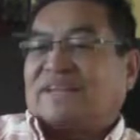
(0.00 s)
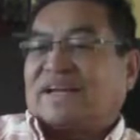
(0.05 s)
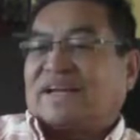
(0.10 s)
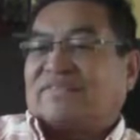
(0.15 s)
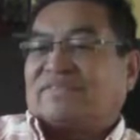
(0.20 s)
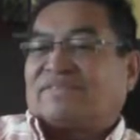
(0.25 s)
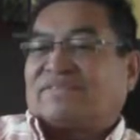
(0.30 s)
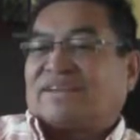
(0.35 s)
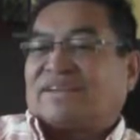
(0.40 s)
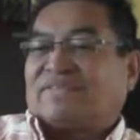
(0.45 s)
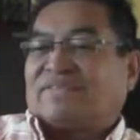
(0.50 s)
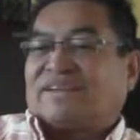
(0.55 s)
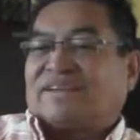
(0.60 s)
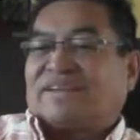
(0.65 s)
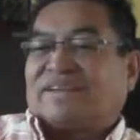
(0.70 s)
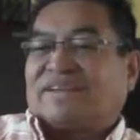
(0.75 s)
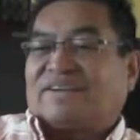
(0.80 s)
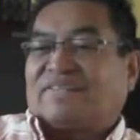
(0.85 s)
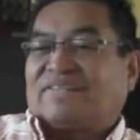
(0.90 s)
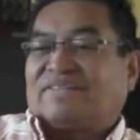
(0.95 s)
I've never
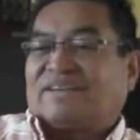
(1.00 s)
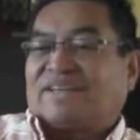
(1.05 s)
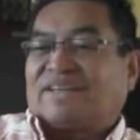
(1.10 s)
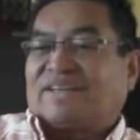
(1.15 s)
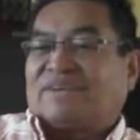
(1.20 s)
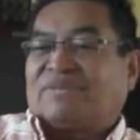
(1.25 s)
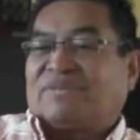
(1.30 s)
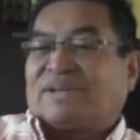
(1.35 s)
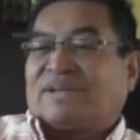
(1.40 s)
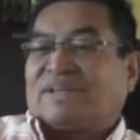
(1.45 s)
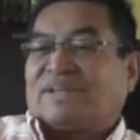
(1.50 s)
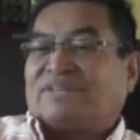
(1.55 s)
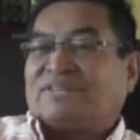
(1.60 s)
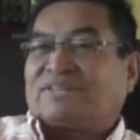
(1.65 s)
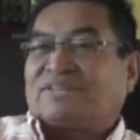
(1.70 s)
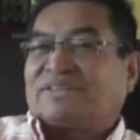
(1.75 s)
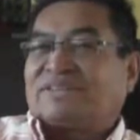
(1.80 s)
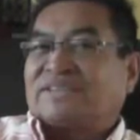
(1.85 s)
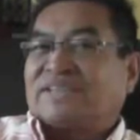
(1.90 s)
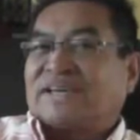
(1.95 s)
heard of anyone
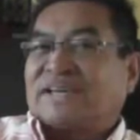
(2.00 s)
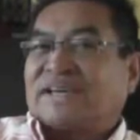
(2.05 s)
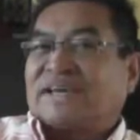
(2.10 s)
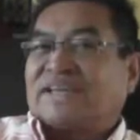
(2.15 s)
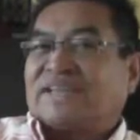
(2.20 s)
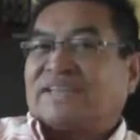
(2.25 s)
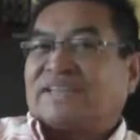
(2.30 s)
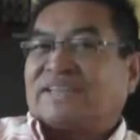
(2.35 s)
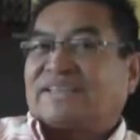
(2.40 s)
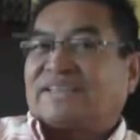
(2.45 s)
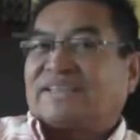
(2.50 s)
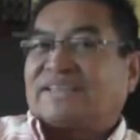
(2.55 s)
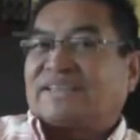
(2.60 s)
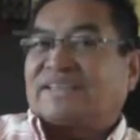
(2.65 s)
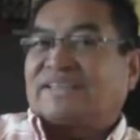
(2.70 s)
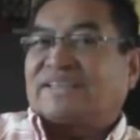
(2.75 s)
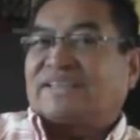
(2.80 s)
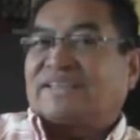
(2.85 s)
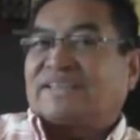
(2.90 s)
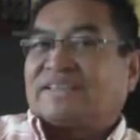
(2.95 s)
using that,
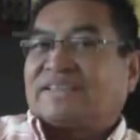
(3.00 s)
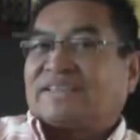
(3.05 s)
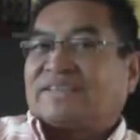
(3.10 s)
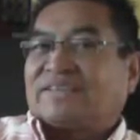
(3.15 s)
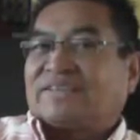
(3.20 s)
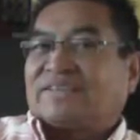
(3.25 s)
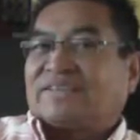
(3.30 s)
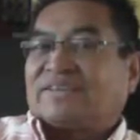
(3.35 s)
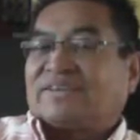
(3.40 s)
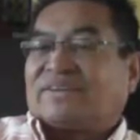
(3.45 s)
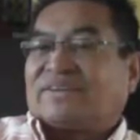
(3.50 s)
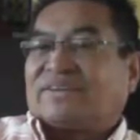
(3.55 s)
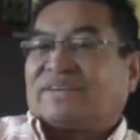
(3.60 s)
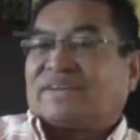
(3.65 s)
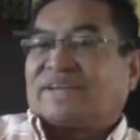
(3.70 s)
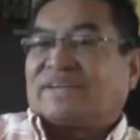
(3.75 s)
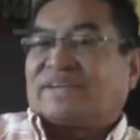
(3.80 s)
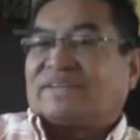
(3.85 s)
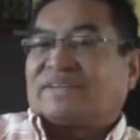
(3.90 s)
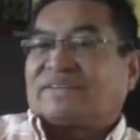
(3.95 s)

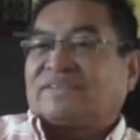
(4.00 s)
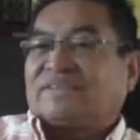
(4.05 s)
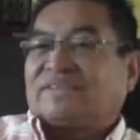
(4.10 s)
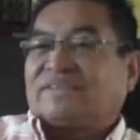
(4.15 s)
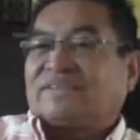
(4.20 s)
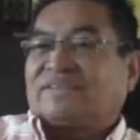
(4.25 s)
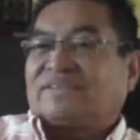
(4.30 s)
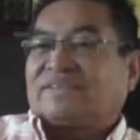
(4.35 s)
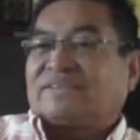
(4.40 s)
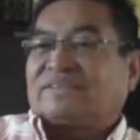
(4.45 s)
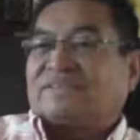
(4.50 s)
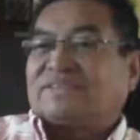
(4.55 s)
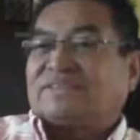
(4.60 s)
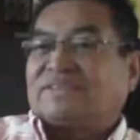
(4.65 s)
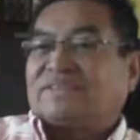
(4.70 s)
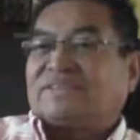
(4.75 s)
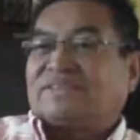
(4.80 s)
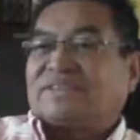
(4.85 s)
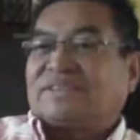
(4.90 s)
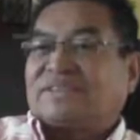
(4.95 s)
nor
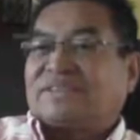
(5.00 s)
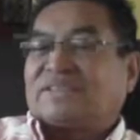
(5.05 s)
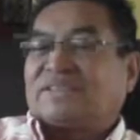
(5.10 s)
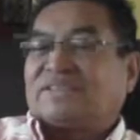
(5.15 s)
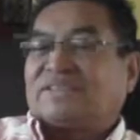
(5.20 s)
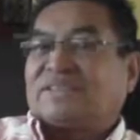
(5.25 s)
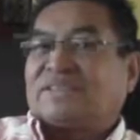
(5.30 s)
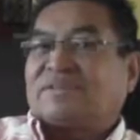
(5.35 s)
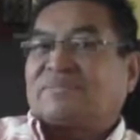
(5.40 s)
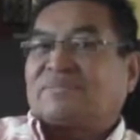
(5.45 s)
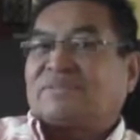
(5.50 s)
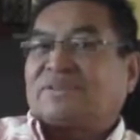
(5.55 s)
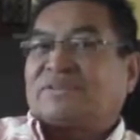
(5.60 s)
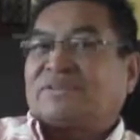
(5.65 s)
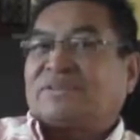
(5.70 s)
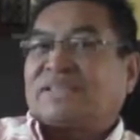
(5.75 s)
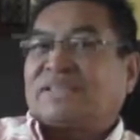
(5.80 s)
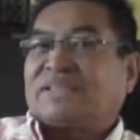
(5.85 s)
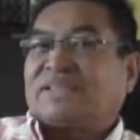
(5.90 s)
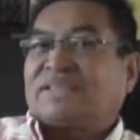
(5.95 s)
used in a
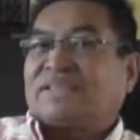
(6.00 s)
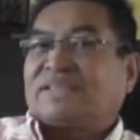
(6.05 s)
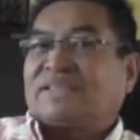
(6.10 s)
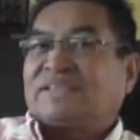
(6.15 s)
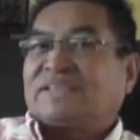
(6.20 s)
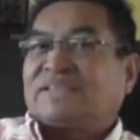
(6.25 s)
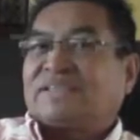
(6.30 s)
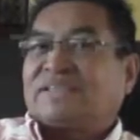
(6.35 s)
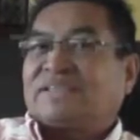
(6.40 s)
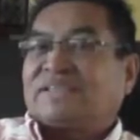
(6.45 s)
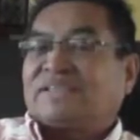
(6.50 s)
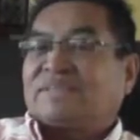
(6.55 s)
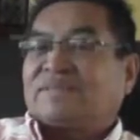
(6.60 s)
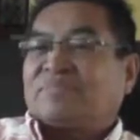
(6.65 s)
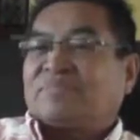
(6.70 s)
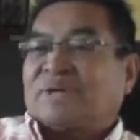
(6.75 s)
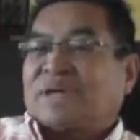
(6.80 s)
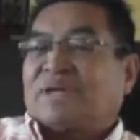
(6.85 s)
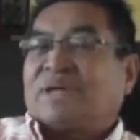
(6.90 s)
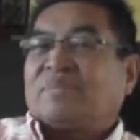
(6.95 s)
ceremony.
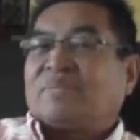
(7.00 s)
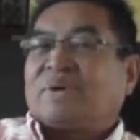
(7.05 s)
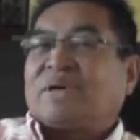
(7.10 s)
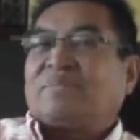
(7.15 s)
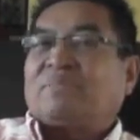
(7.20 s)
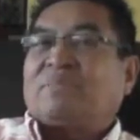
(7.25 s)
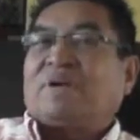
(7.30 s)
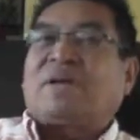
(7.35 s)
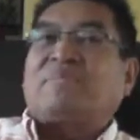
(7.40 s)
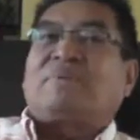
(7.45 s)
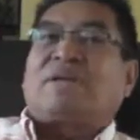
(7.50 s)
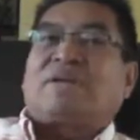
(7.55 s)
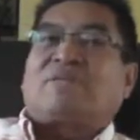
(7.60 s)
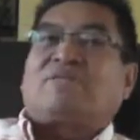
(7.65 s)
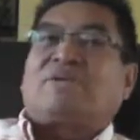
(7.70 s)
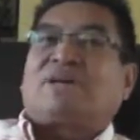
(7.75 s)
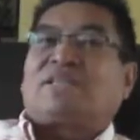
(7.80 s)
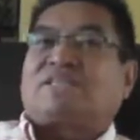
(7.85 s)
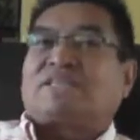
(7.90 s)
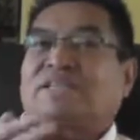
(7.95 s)
Maybe
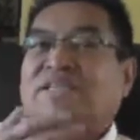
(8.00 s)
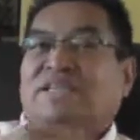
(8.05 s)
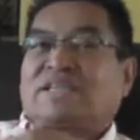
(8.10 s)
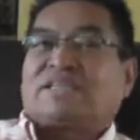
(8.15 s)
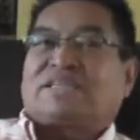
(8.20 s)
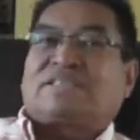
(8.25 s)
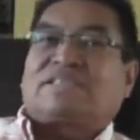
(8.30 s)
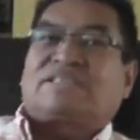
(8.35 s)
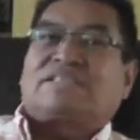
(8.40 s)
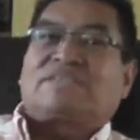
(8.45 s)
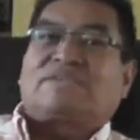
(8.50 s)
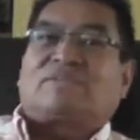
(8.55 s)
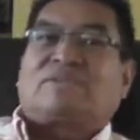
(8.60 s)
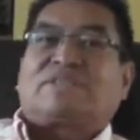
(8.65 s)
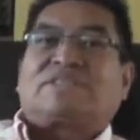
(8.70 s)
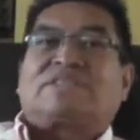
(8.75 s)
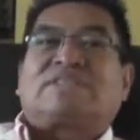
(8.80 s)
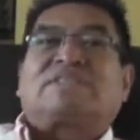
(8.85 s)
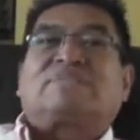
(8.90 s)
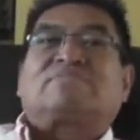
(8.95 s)
it wasn't. It just
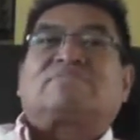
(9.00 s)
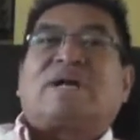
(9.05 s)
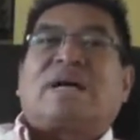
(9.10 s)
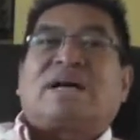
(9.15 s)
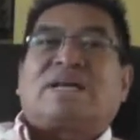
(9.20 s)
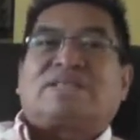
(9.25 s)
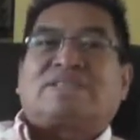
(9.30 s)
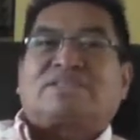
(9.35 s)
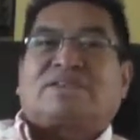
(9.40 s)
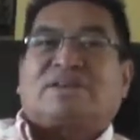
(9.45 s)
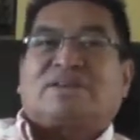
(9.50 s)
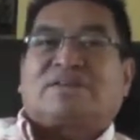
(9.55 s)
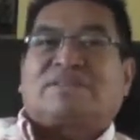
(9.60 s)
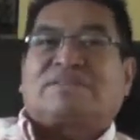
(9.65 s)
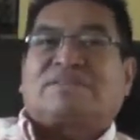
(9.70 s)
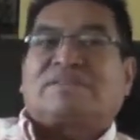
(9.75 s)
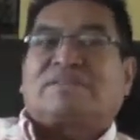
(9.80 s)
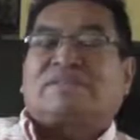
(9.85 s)
wasn't passed on.